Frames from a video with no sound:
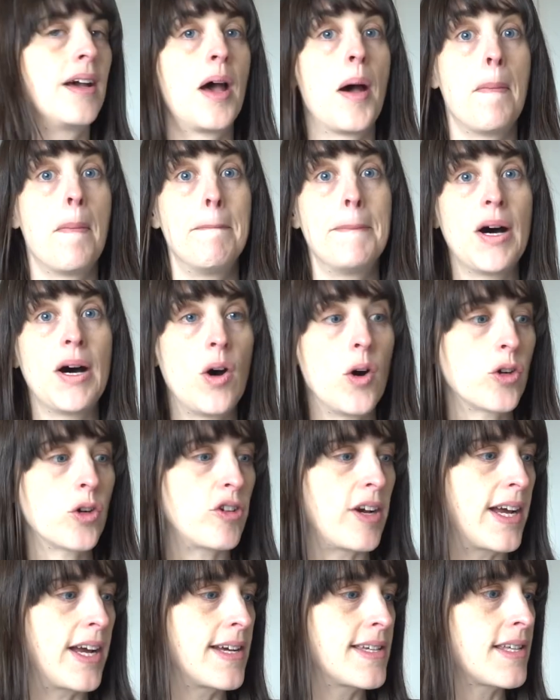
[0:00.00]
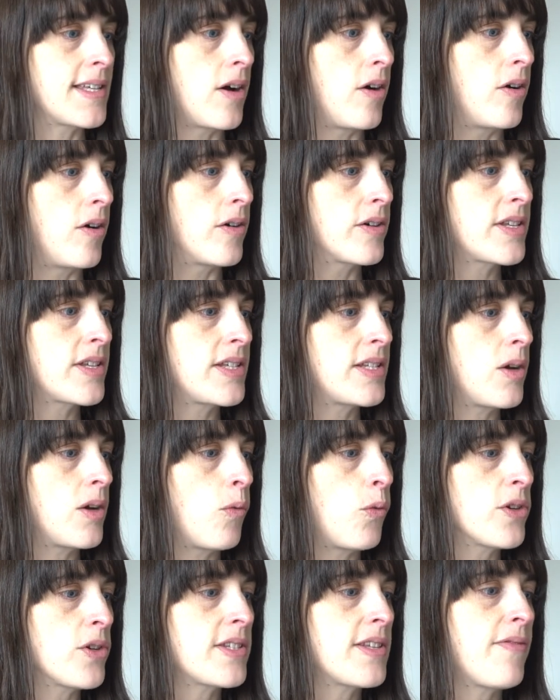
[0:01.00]
Margaret has asked,
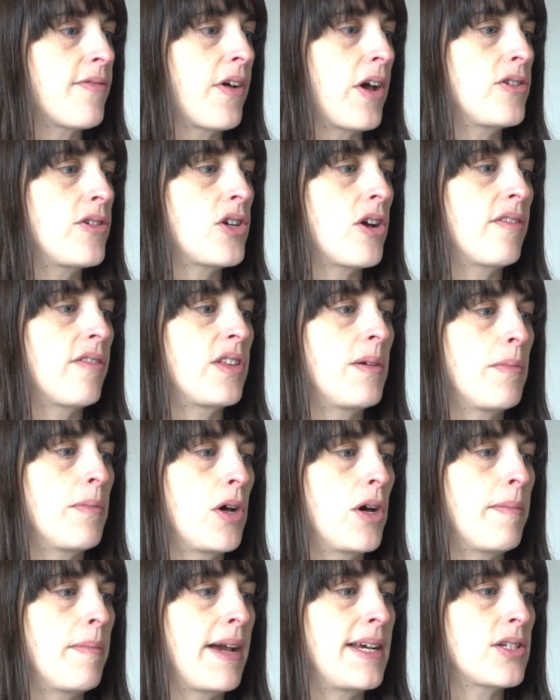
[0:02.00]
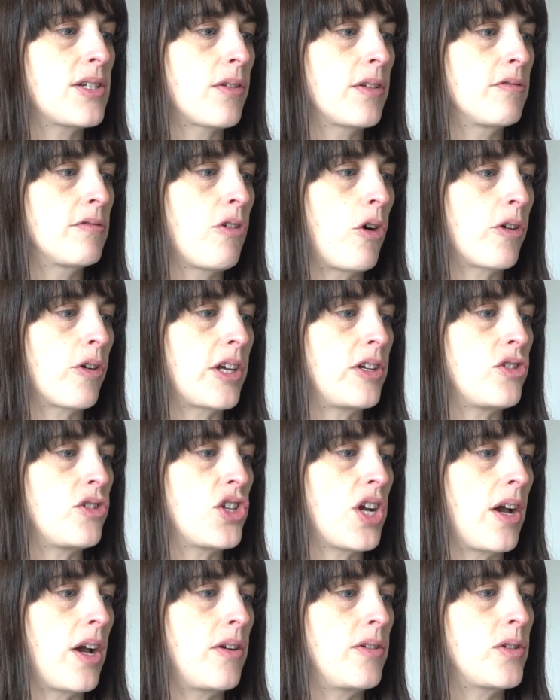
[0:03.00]
was the photo of the mermaid on the rock you
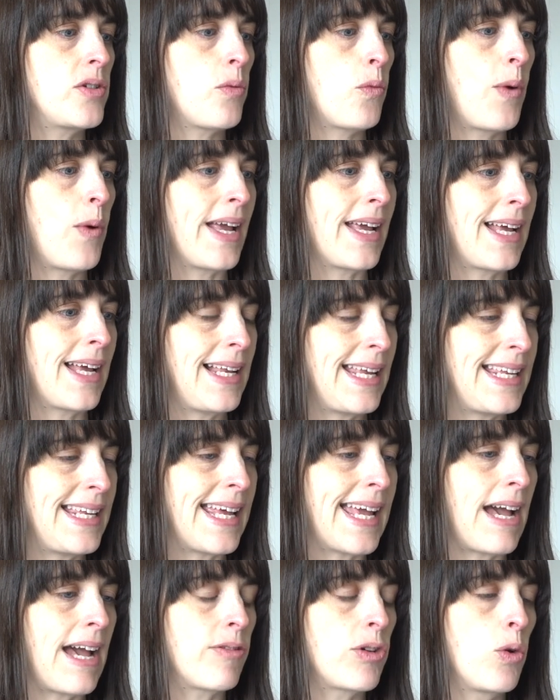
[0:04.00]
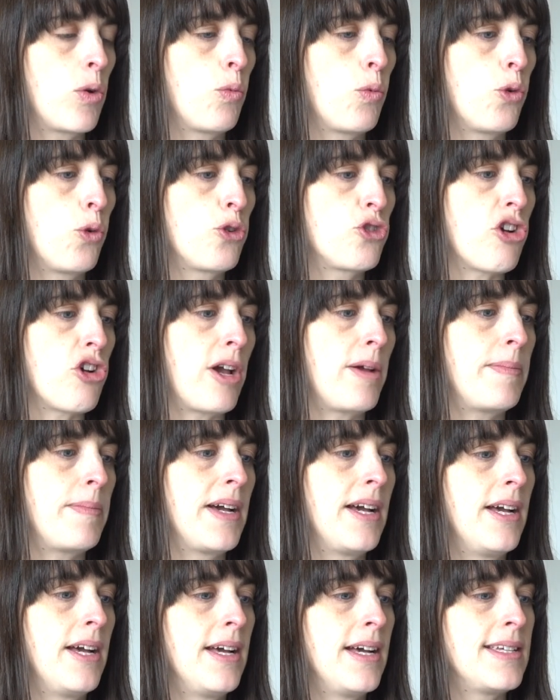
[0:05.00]
showed when cleaning out your wardrobe
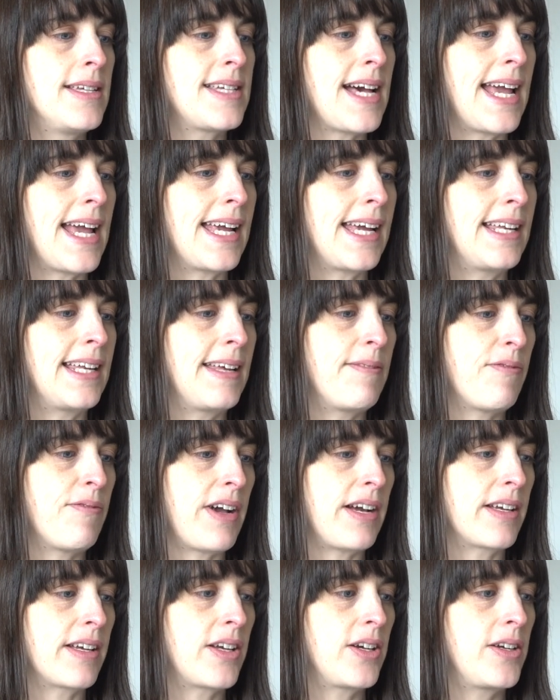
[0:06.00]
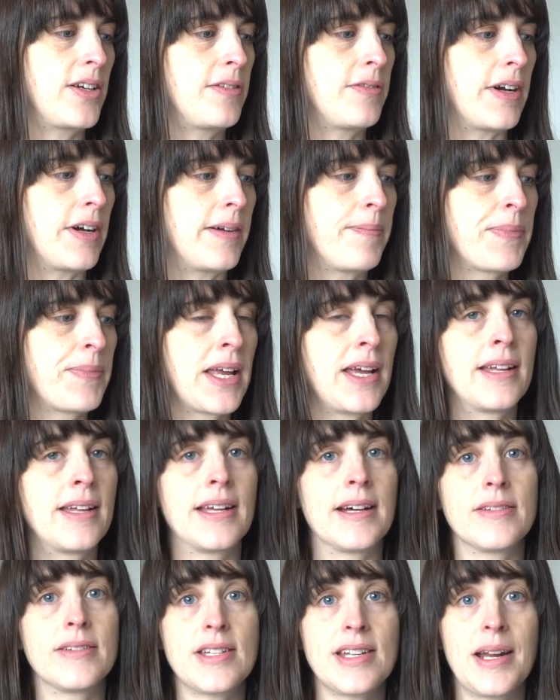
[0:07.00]
taken in Vancouver?
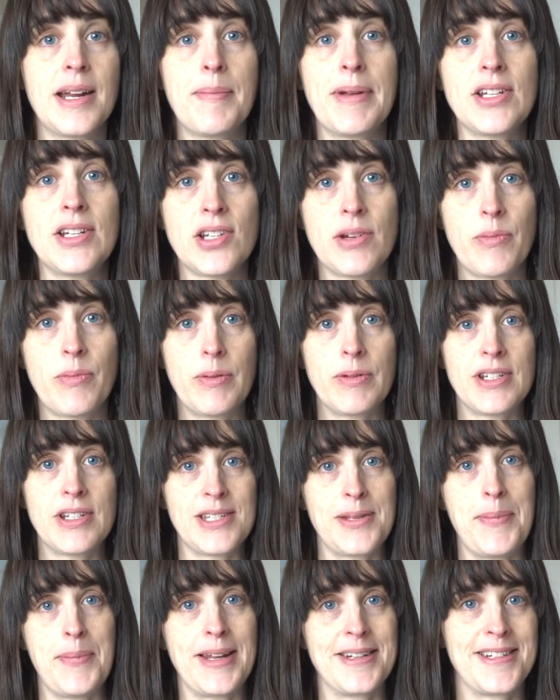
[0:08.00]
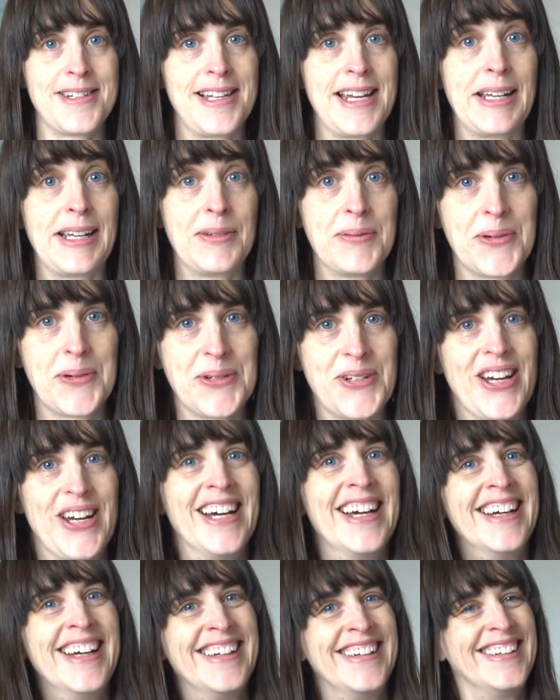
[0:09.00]
Now, did I mention we were dismantling the
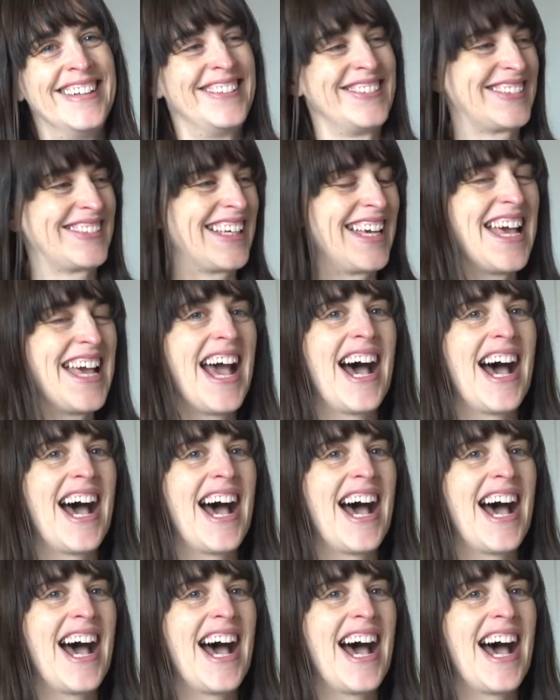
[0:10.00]
wardrobes?